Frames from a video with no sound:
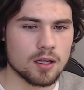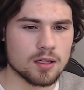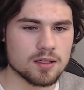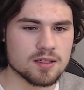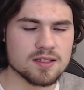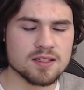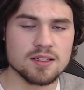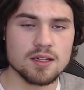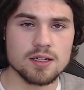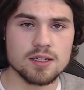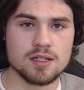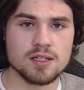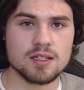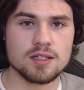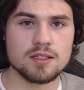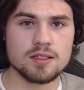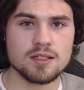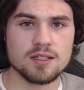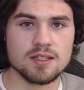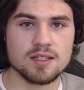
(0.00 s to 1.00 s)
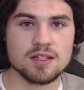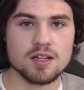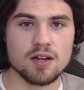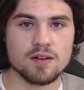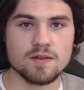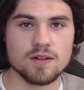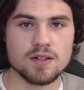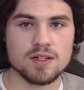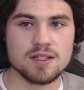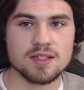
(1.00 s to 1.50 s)
son
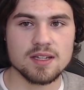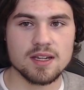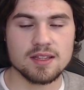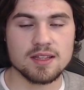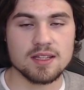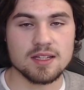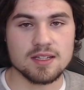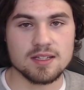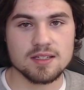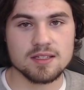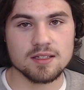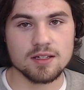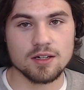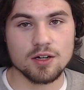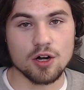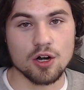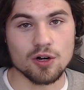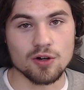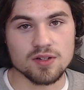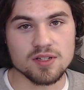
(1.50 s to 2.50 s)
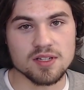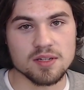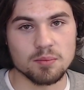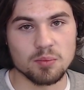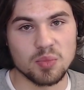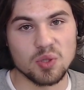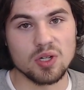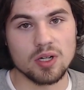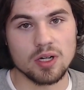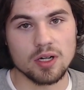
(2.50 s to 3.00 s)
discovers like this
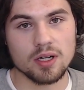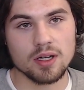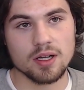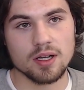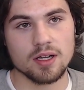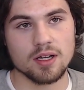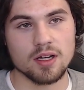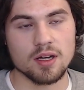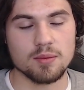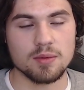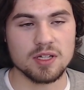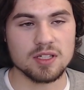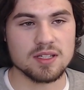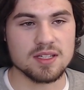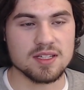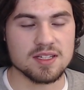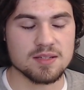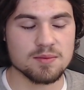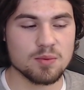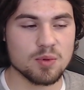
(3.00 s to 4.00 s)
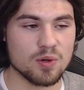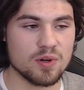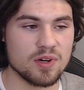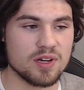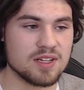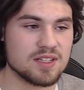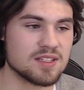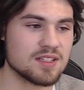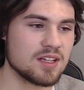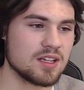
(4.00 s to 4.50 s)
cursed book about this
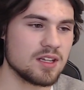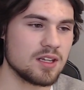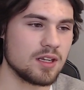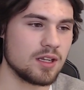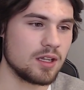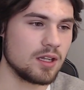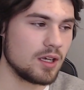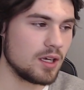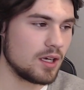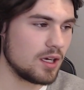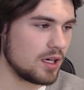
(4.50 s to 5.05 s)
priest, and